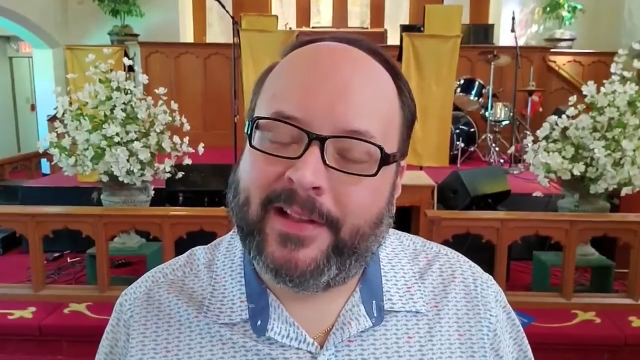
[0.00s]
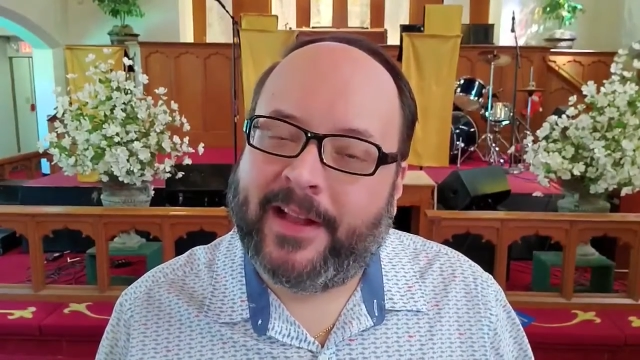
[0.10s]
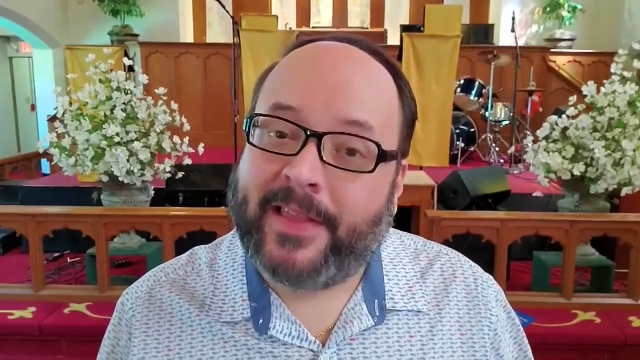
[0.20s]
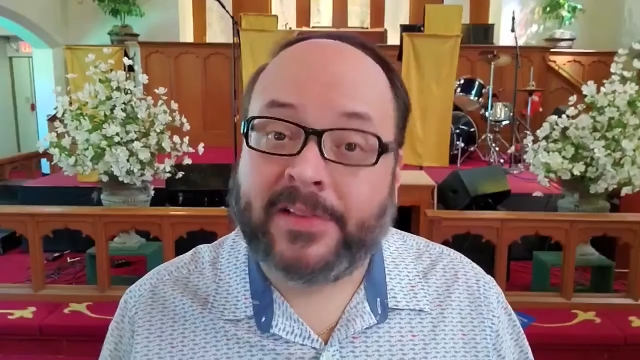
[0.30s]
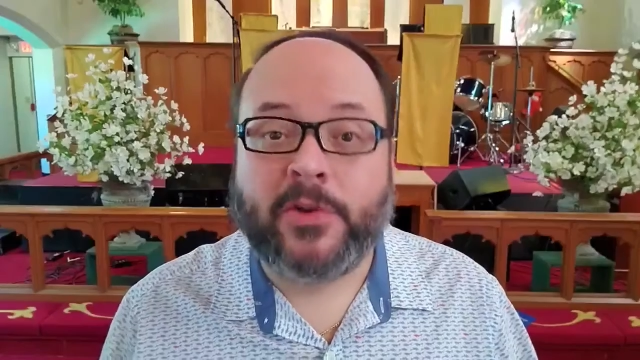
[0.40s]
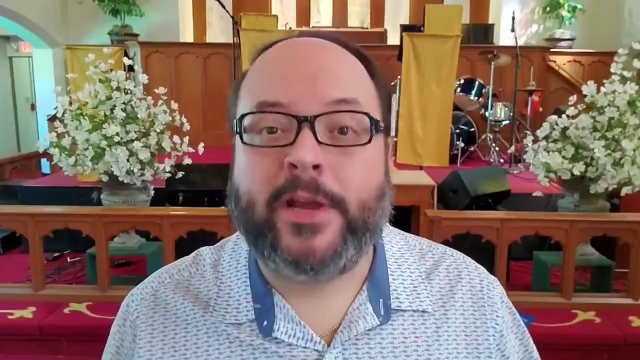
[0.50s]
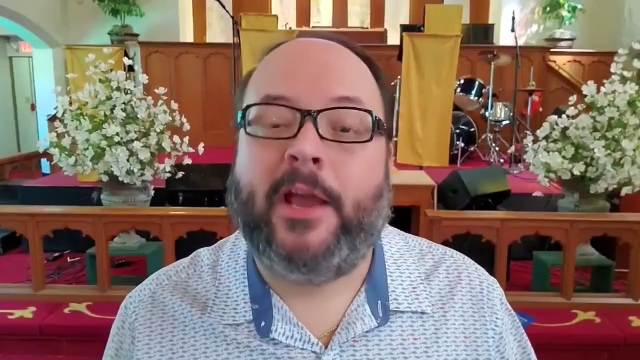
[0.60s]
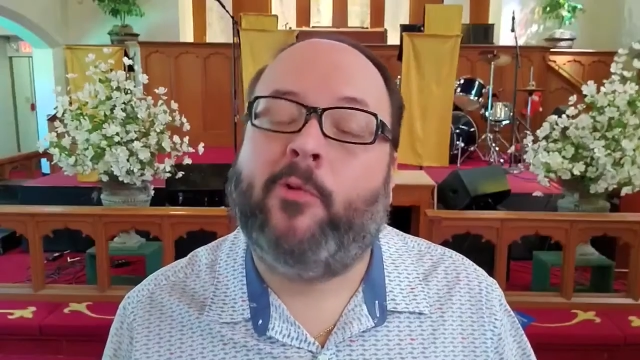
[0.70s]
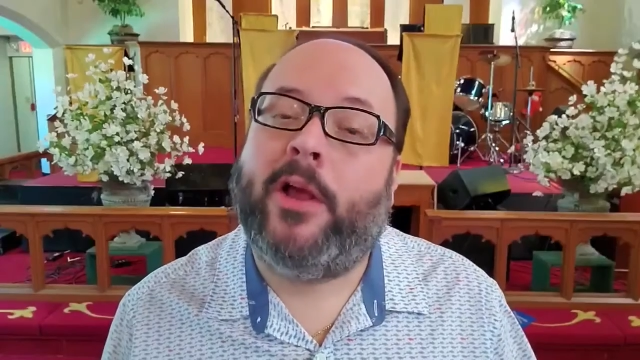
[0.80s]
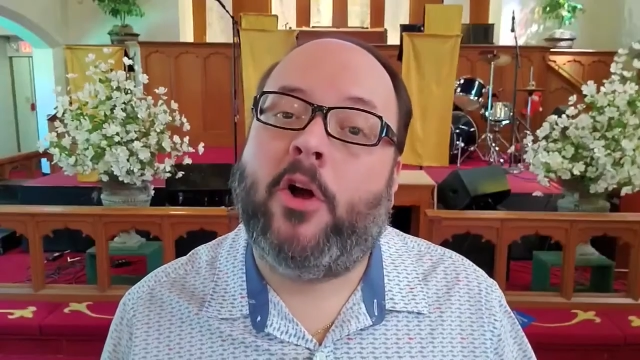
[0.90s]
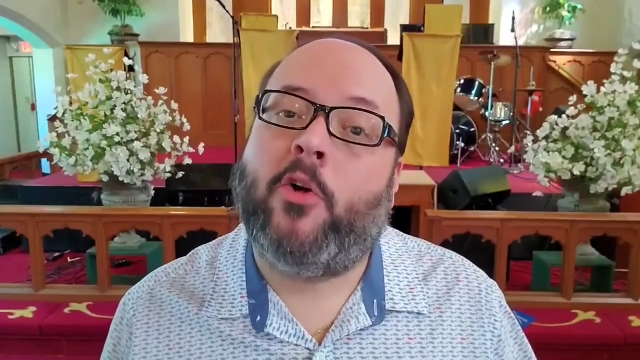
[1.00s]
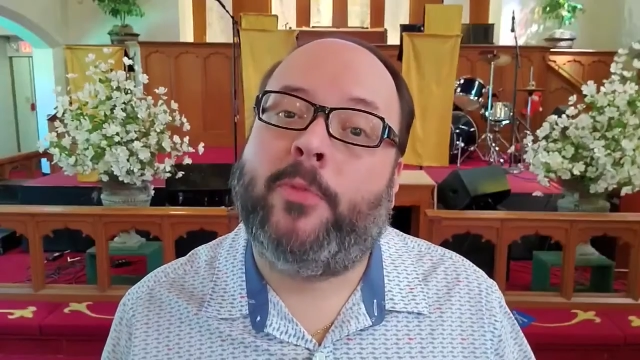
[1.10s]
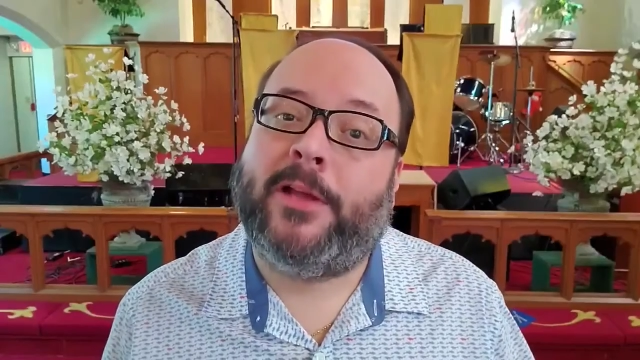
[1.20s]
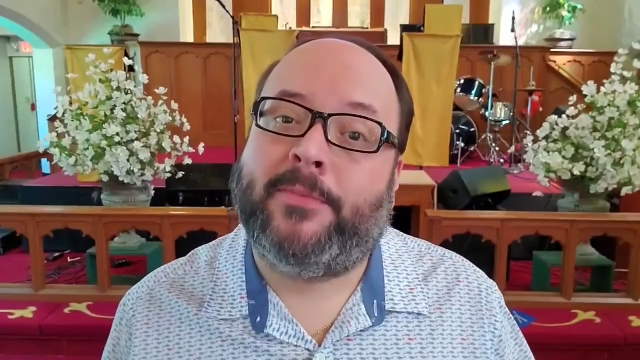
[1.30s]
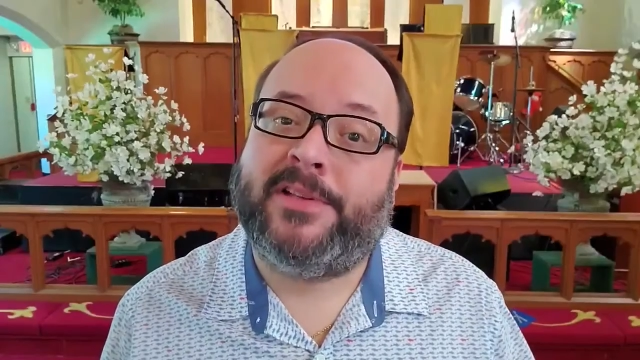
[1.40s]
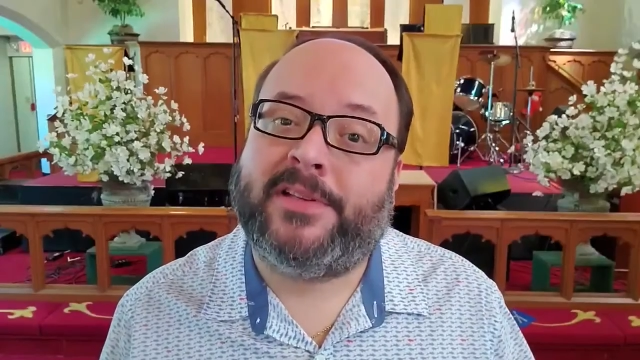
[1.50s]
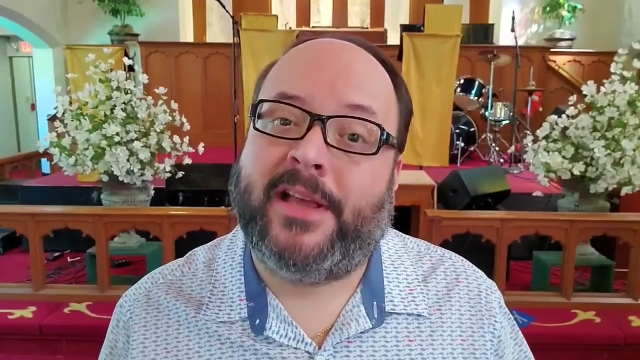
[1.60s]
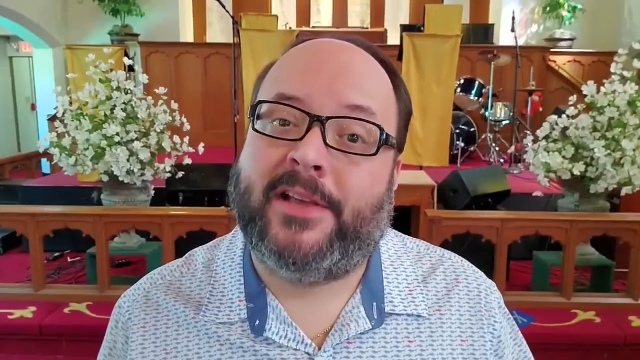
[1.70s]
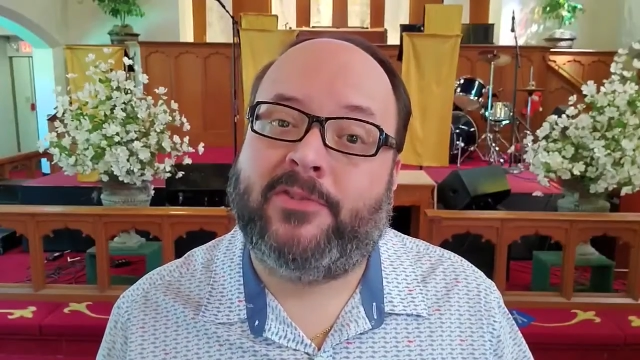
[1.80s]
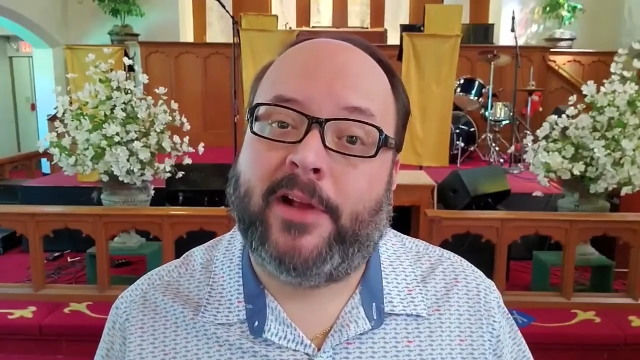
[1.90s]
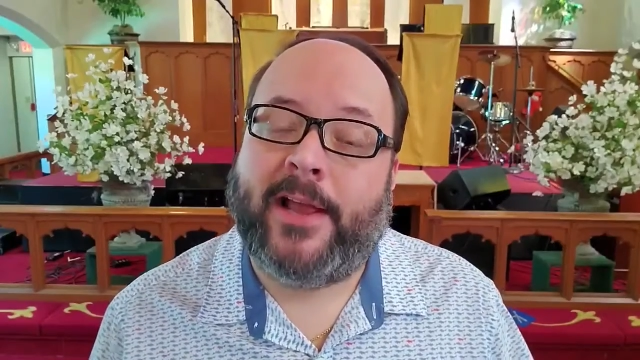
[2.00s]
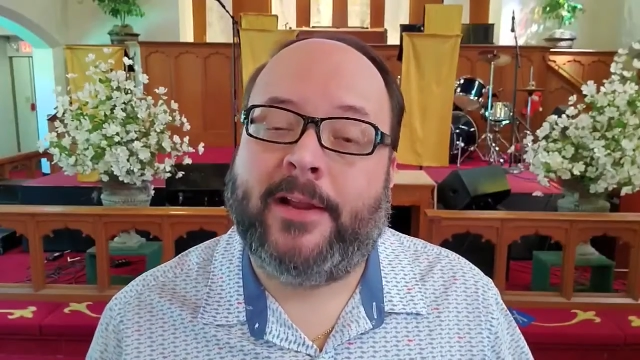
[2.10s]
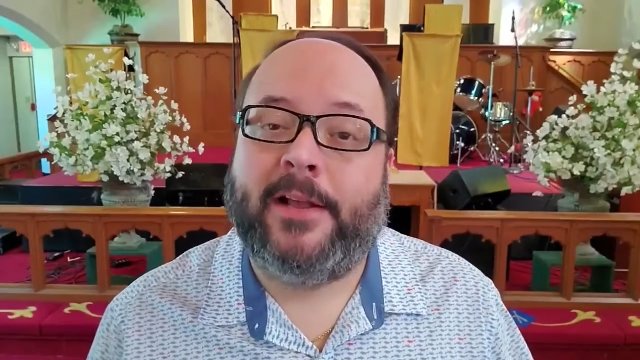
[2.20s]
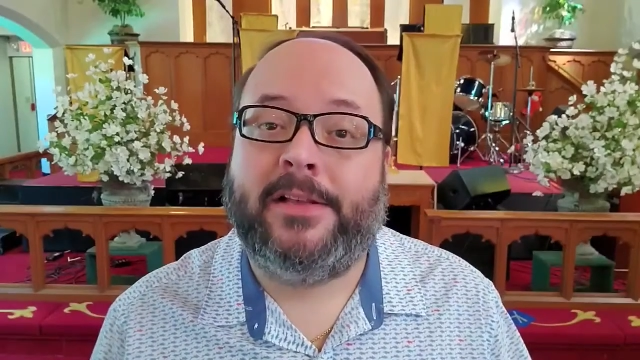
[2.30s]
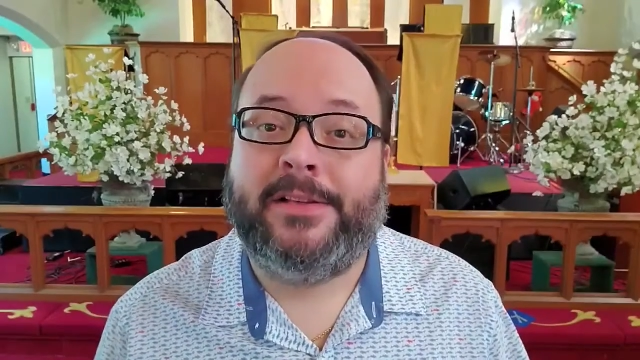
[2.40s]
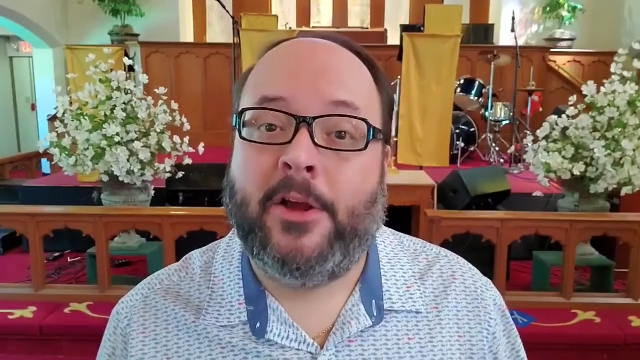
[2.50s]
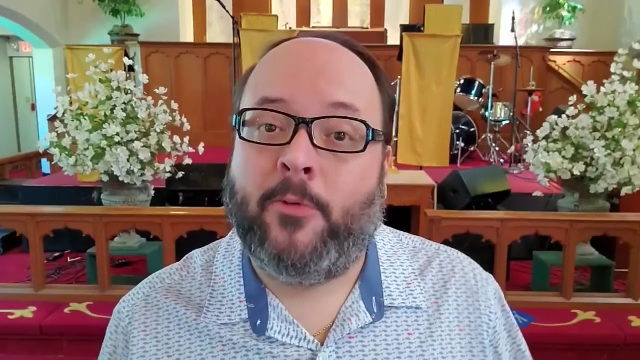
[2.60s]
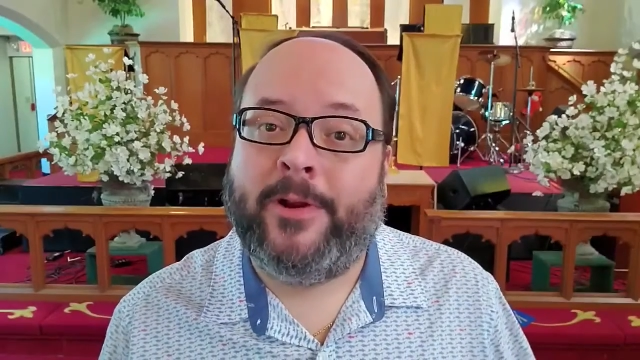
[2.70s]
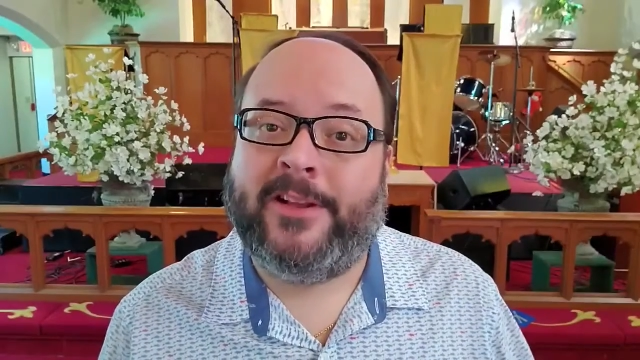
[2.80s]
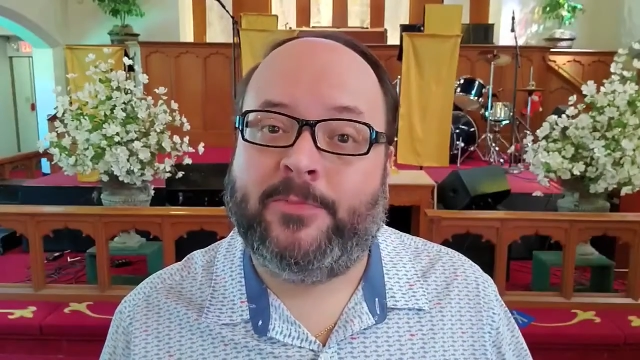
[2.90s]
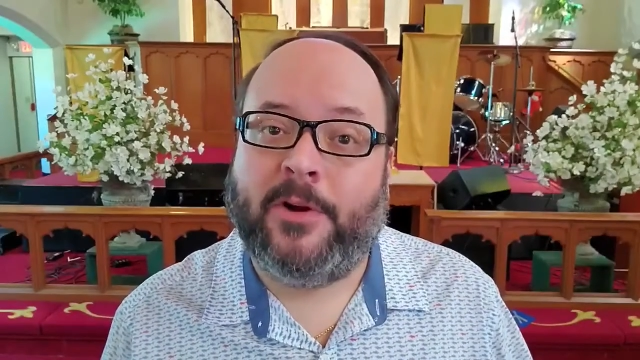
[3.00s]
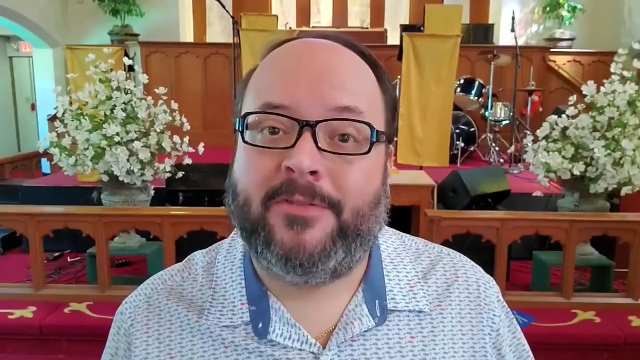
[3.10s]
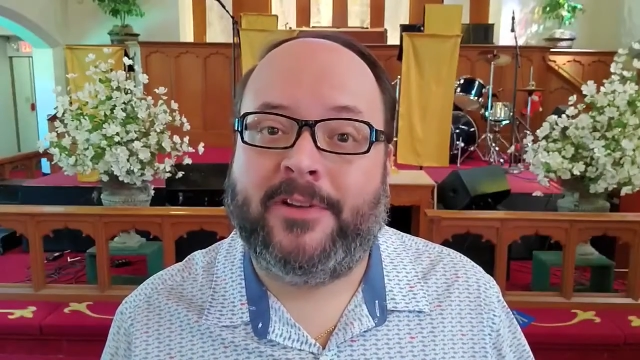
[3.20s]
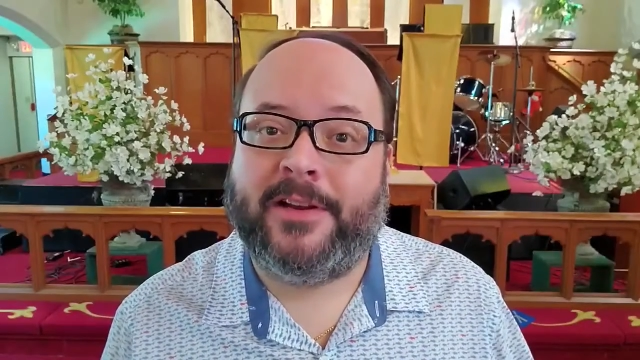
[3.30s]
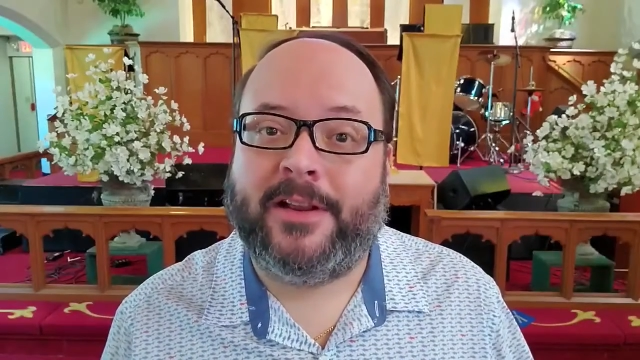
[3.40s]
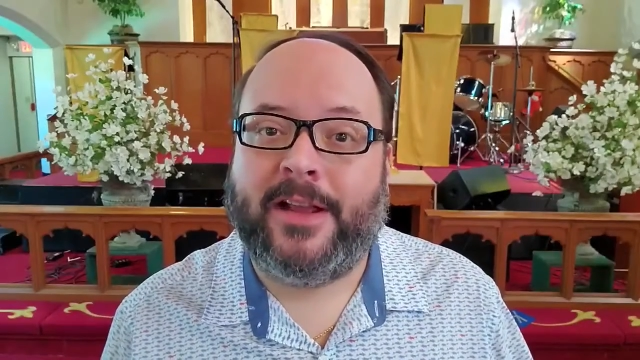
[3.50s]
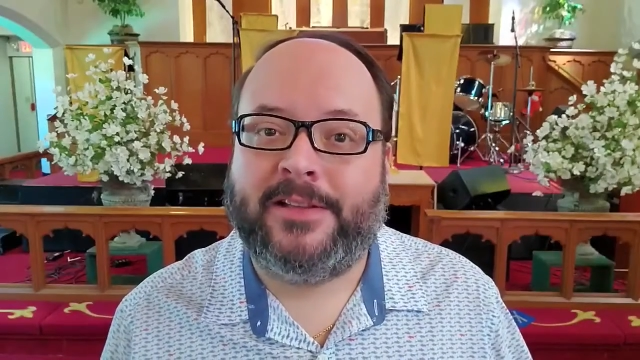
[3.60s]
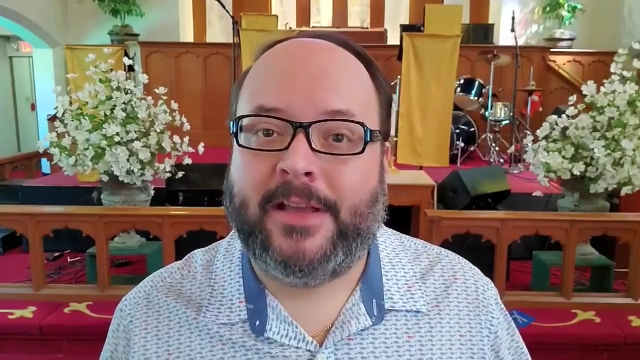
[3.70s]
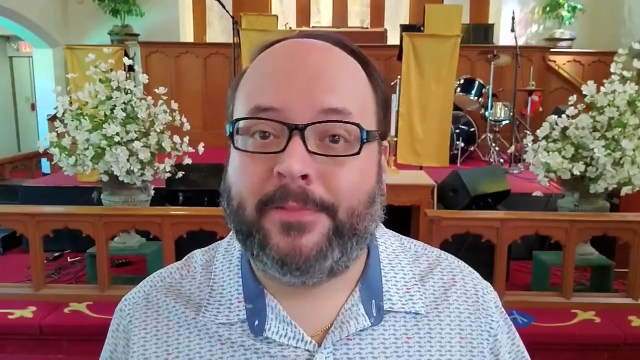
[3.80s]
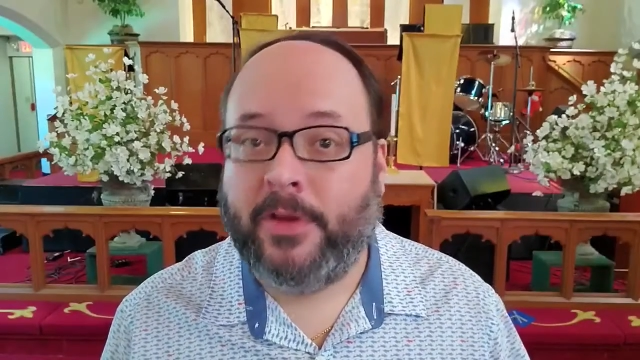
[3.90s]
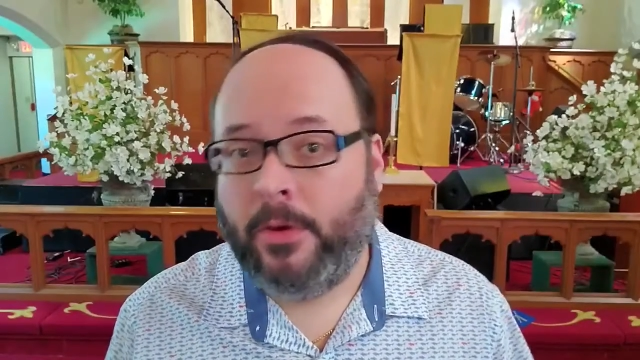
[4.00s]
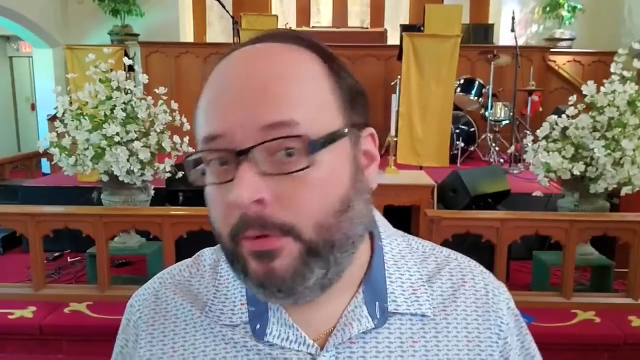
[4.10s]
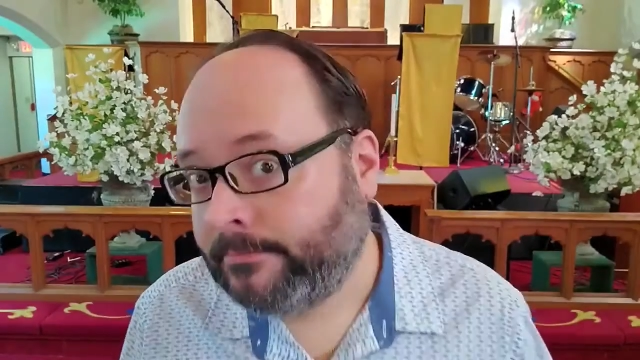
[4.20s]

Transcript: That's okay. We all make mistakes, right? Because nobody is perfect. Except who?